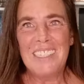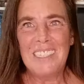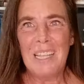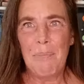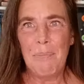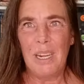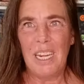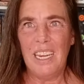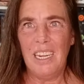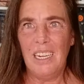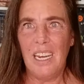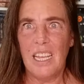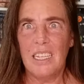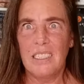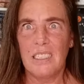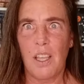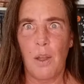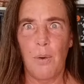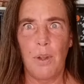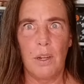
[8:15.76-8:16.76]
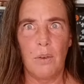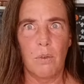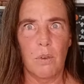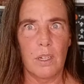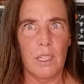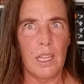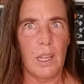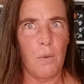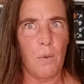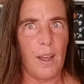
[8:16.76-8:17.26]
Summoning. It's going
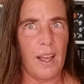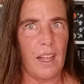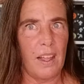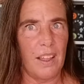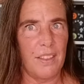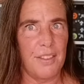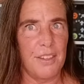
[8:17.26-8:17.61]
really well.